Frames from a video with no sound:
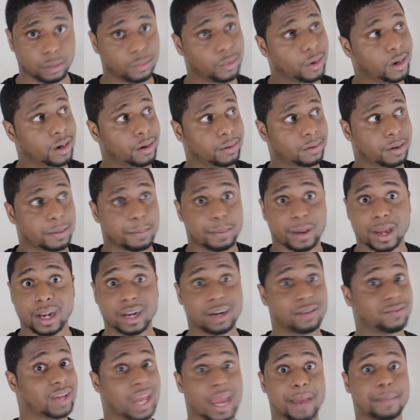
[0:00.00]
Well,
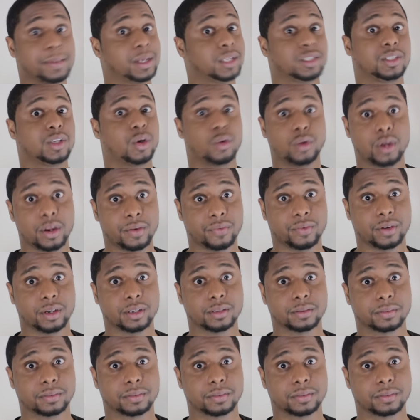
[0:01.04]
competitive gaming is no different.